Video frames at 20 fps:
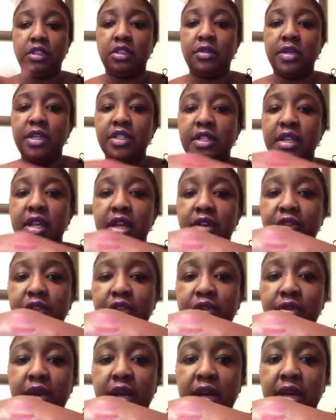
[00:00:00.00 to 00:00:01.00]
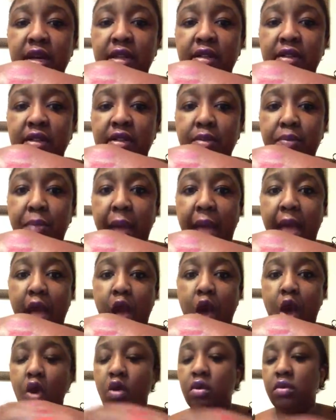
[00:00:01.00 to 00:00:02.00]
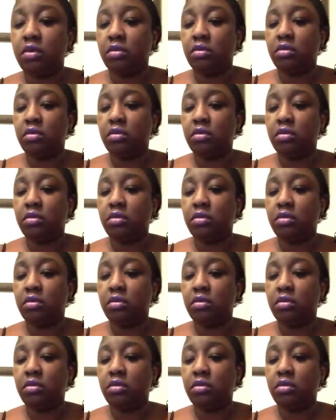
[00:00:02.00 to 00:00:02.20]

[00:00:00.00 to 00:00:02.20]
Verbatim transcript: Swatch that out for you guys. Pow.